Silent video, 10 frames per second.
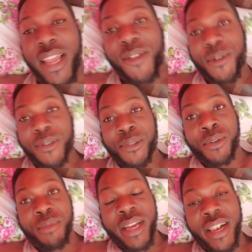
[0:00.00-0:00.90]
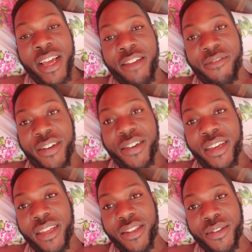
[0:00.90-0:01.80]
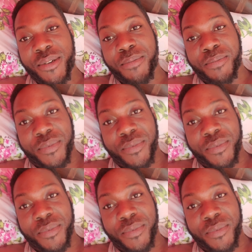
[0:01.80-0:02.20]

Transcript: I don't know where my life I gonna end up.